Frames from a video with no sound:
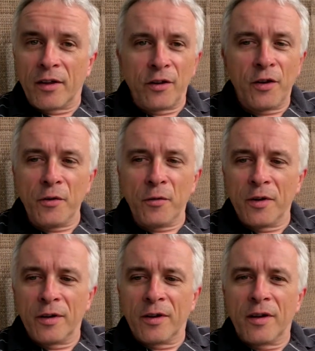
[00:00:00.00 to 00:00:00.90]
You
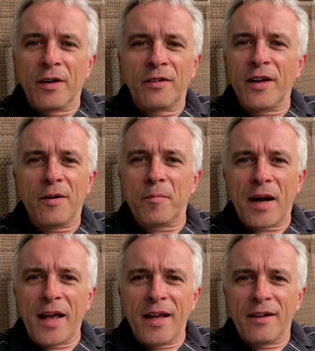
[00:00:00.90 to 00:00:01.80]
didn't
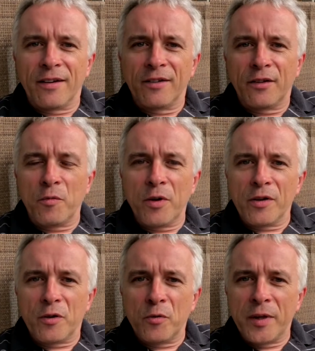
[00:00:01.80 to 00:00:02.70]
plan to
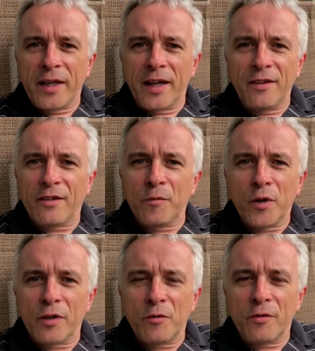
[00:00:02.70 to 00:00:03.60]
work all weekends and
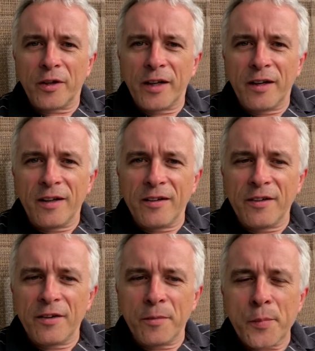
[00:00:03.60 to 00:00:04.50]
work all Friday night,
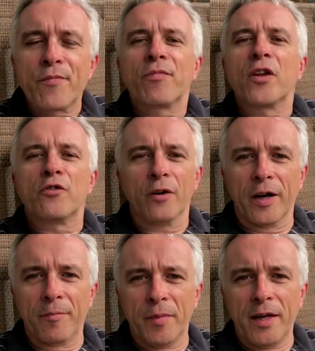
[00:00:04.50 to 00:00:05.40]
did you? Try
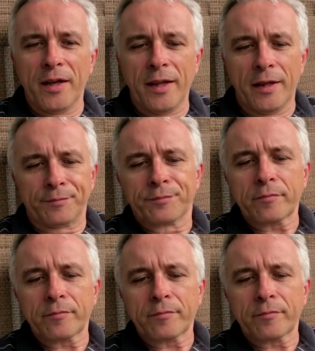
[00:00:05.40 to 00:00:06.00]
and be like that.